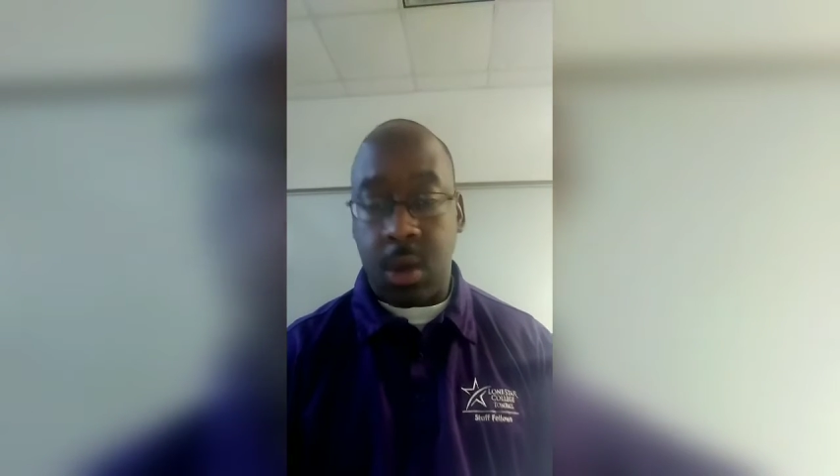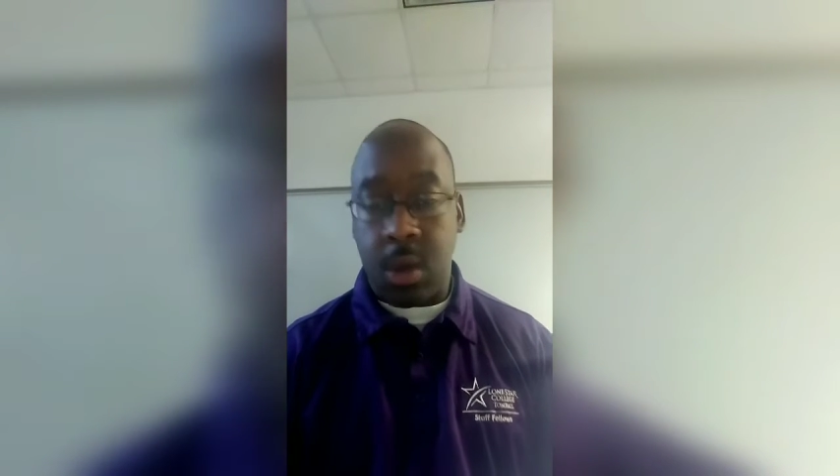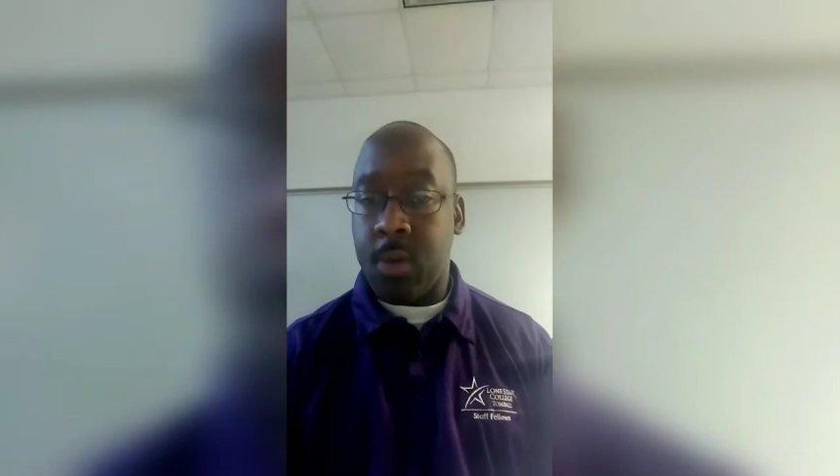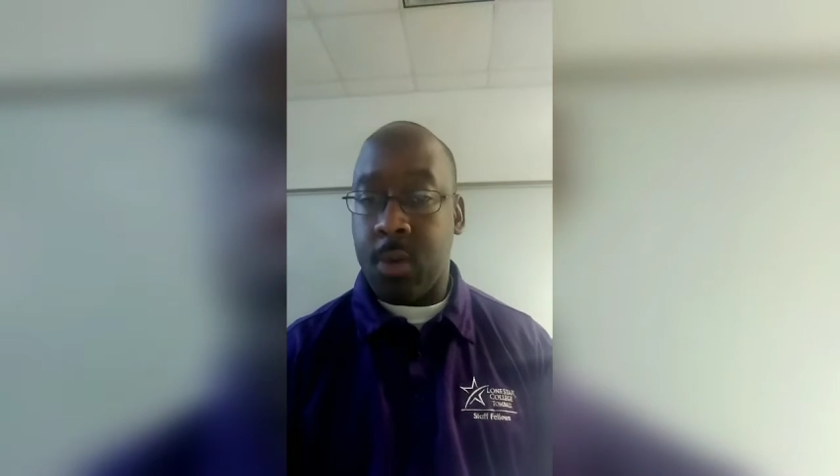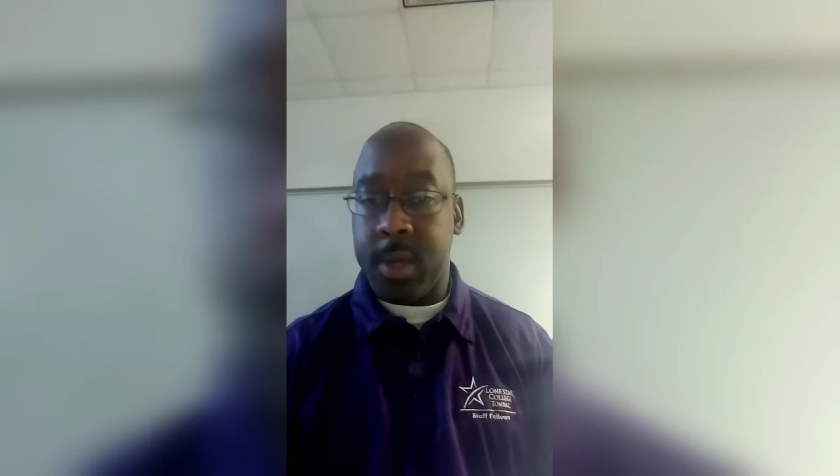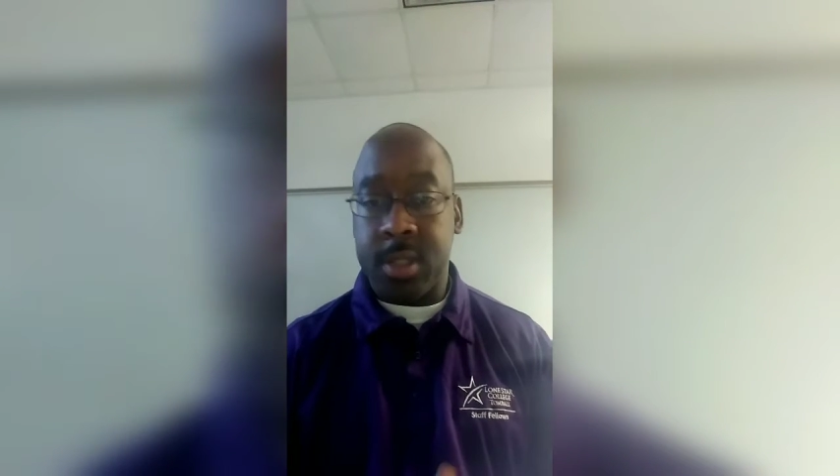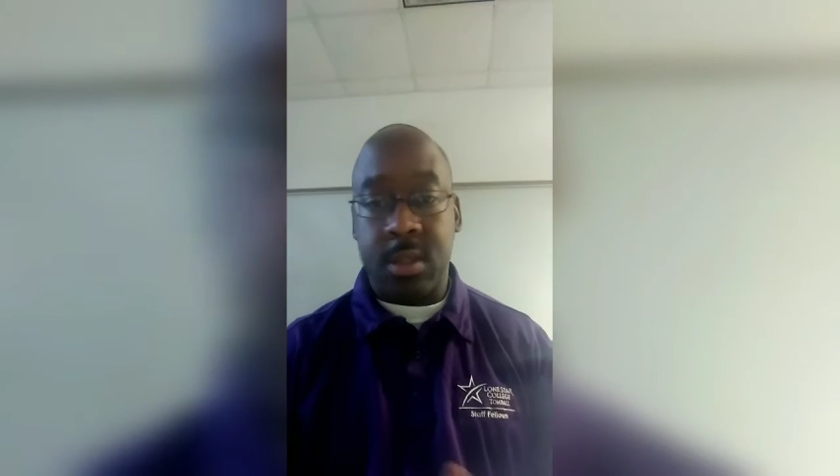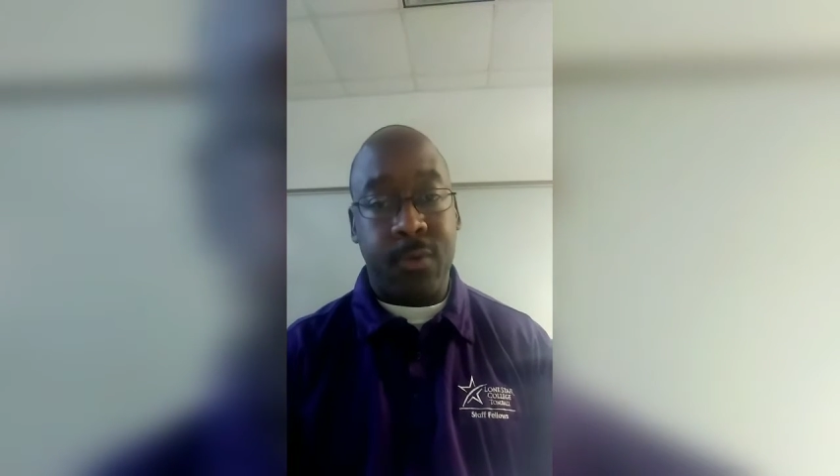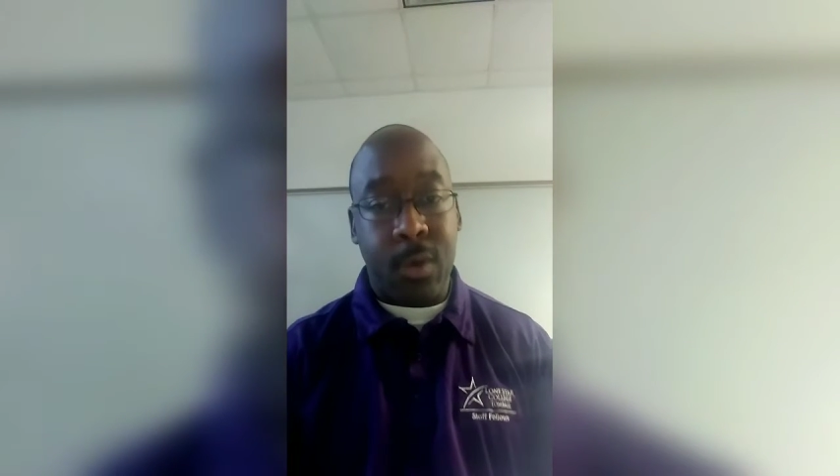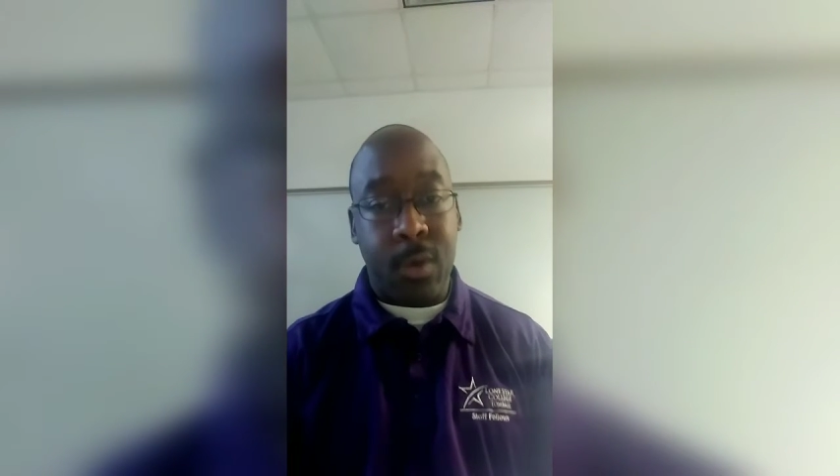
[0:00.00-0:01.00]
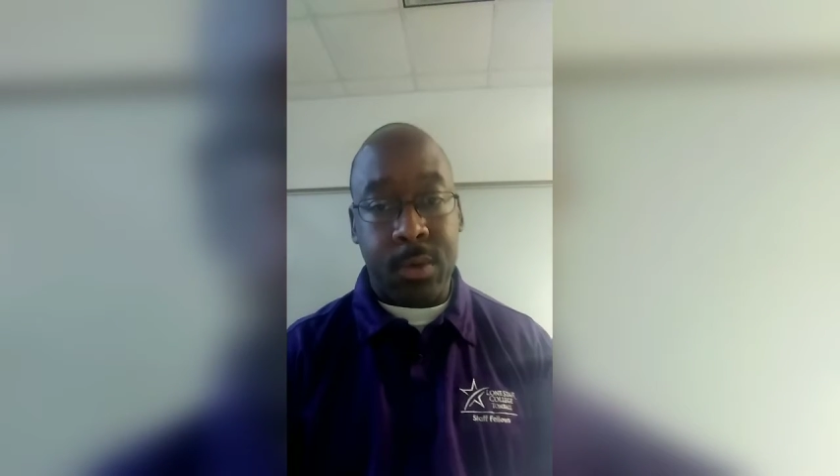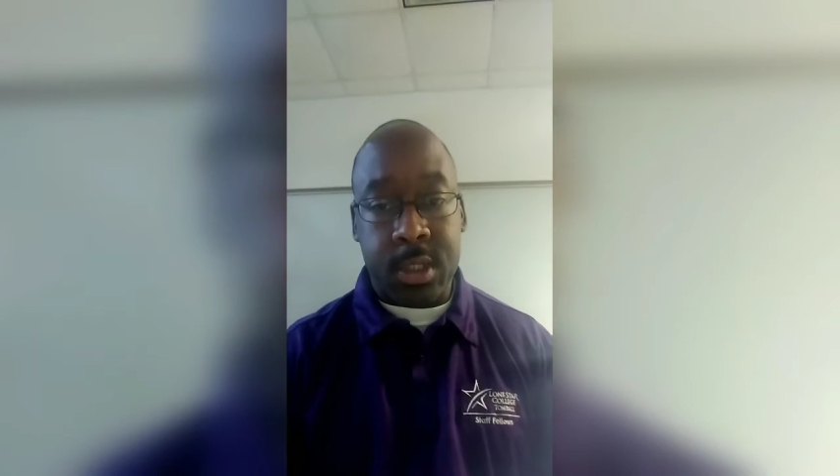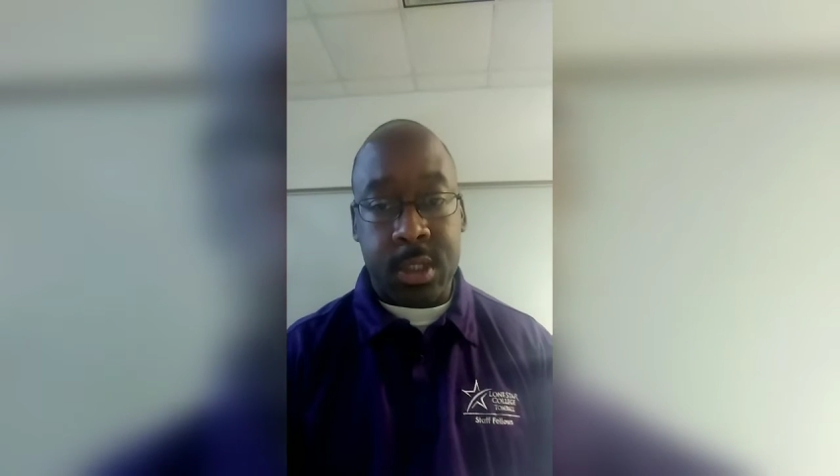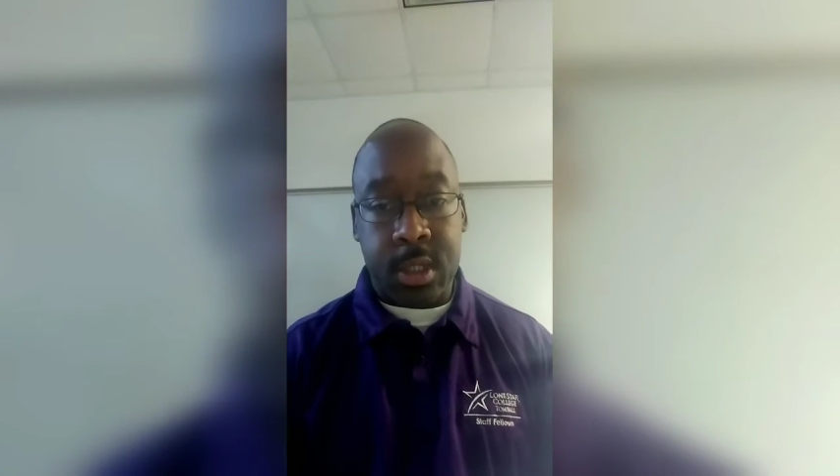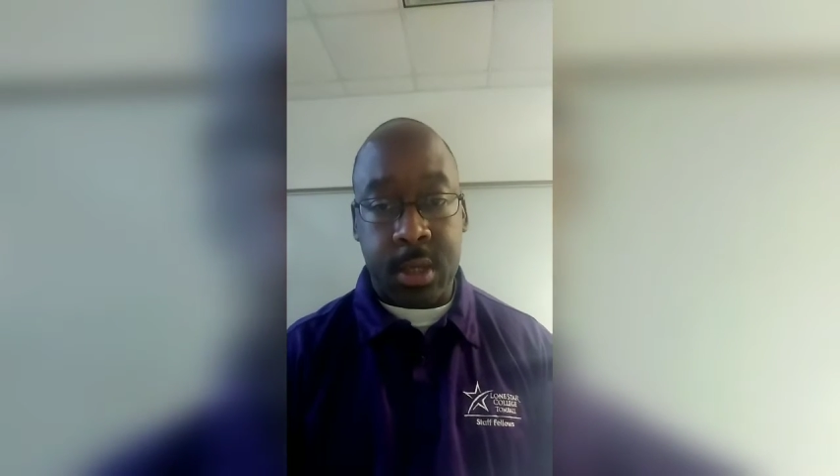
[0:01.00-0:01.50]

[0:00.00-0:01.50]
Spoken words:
So always look forward